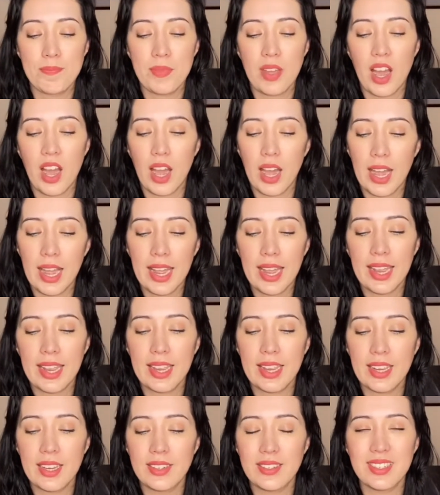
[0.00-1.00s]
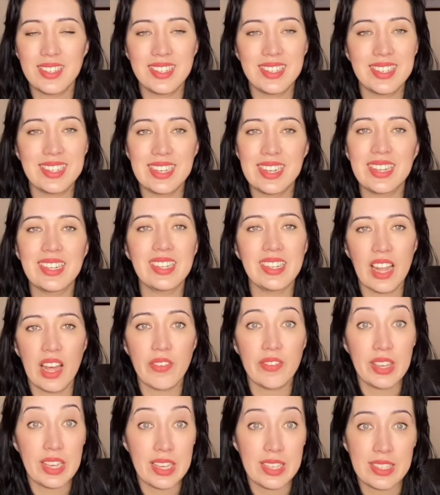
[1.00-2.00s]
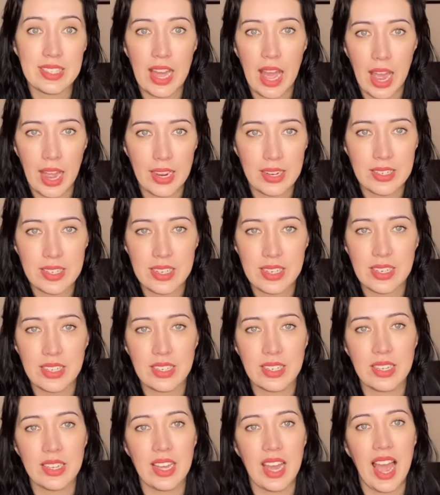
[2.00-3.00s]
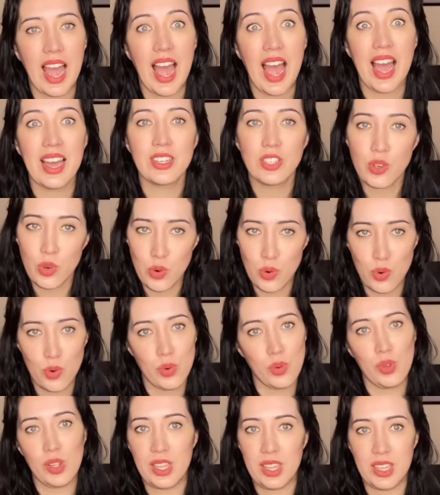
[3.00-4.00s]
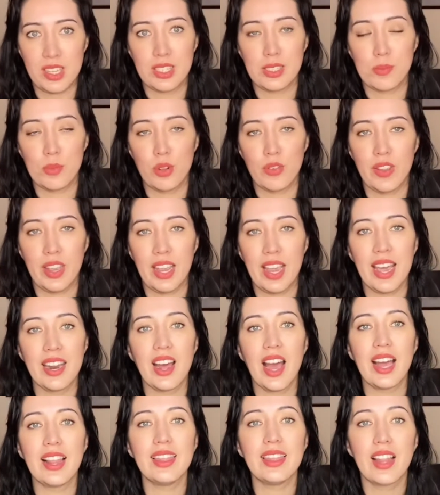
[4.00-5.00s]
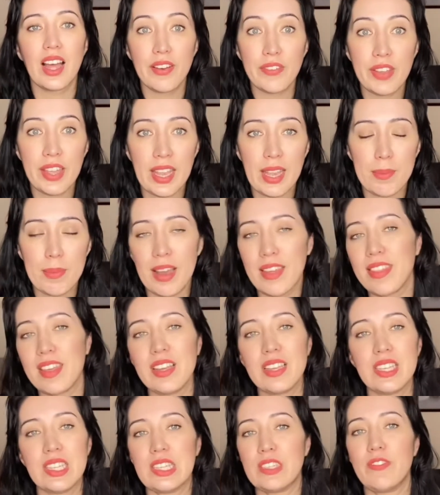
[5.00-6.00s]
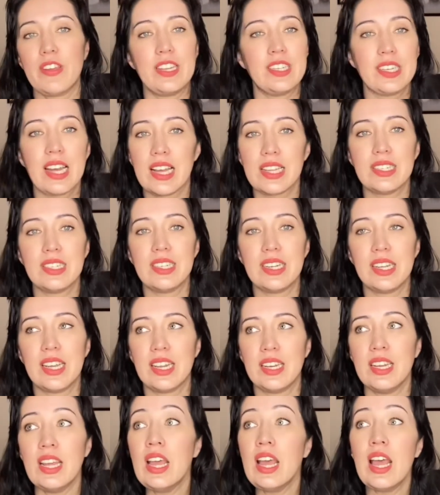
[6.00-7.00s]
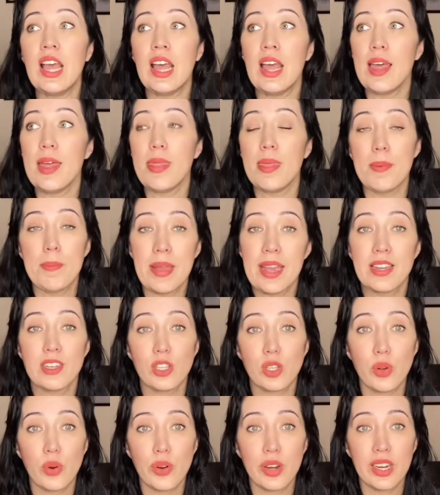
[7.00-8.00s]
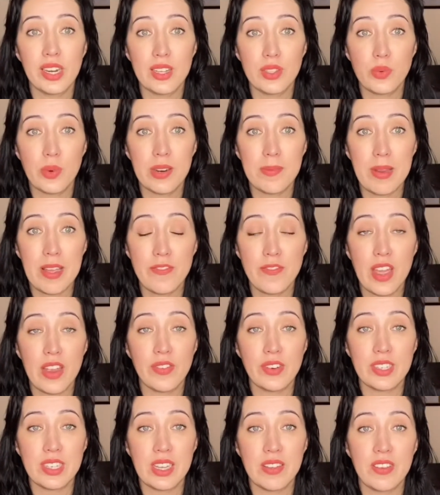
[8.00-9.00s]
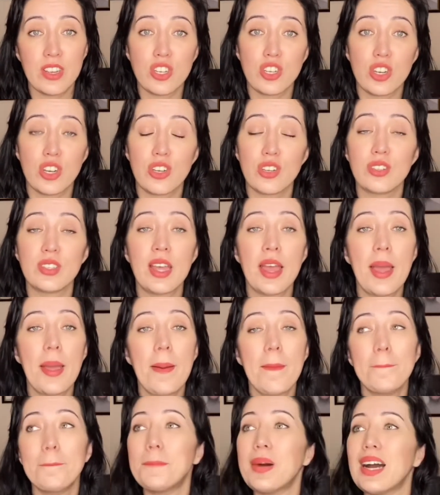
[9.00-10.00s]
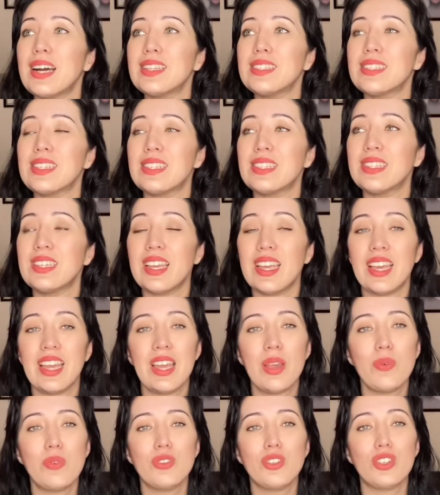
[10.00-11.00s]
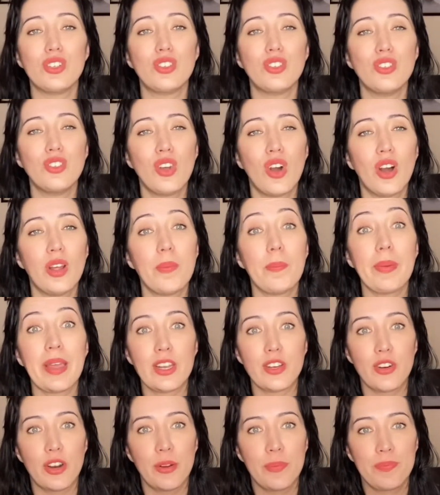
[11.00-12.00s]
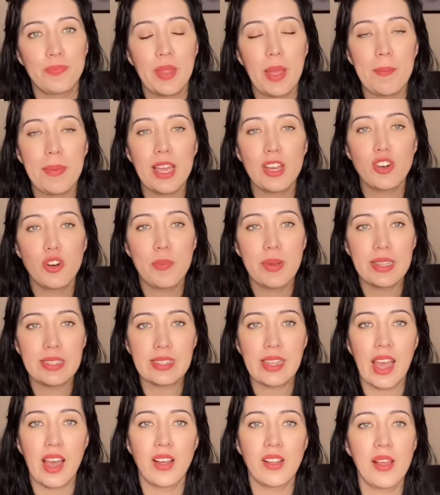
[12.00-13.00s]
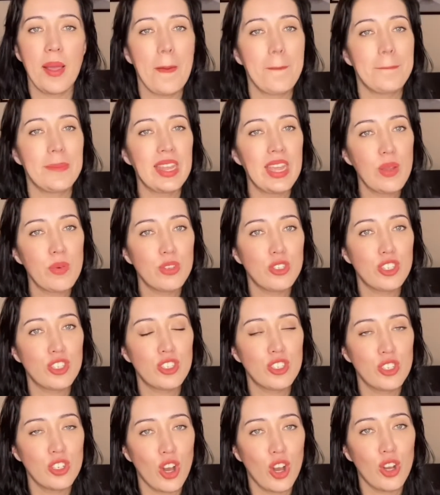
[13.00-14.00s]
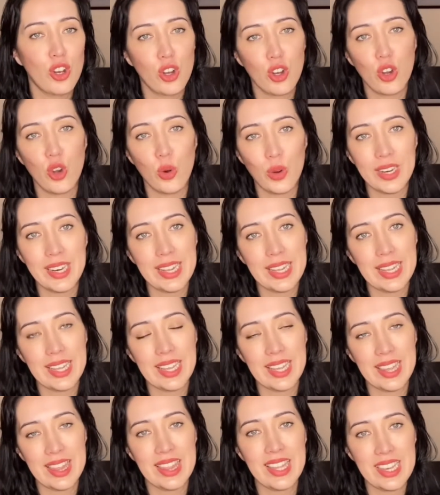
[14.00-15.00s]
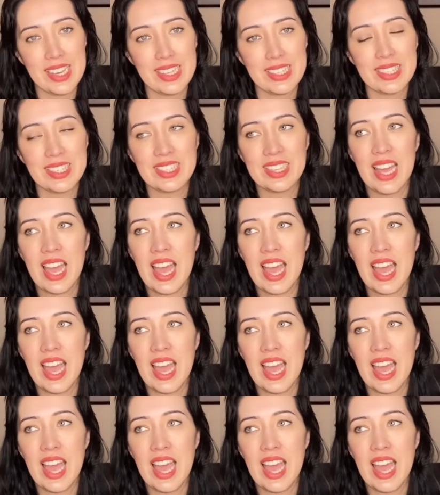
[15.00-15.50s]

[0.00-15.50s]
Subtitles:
I didn't love his acting at all in this movie. And I love him. I think he's fantastic. And The Mandalorian is one of my favorite TV shows. But he was just not Pedro Pascal. But he was just not good in this.